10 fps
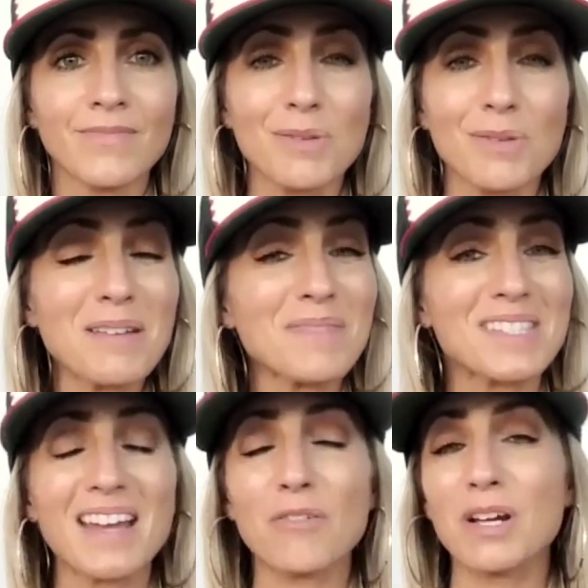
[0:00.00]

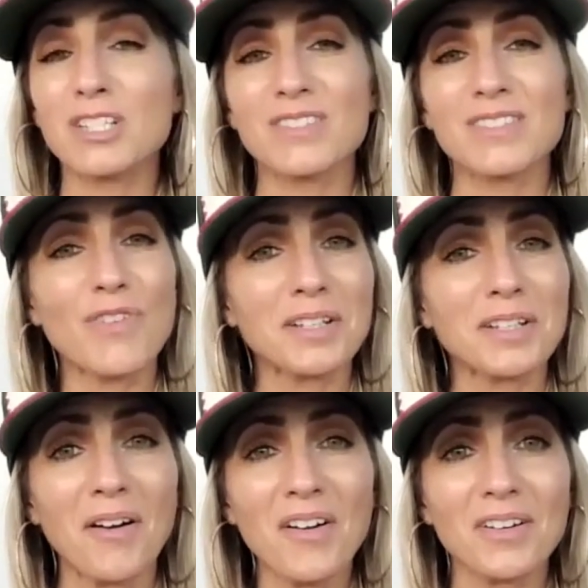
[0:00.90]
sometimes that question's
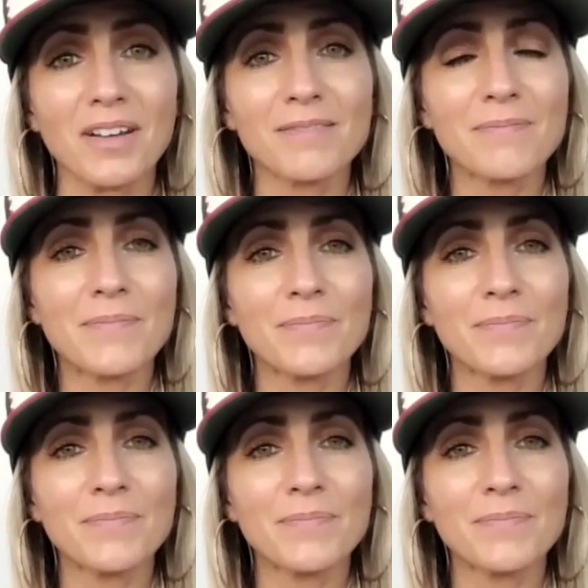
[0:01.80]
fucking hard,